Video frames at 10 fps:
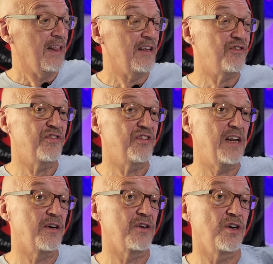let's just
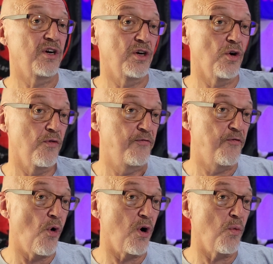say they're going to go
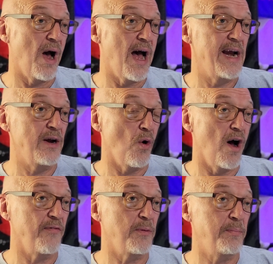four wide
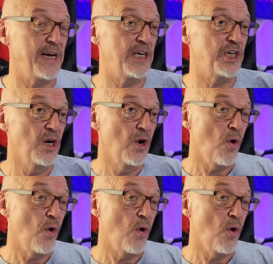off the beach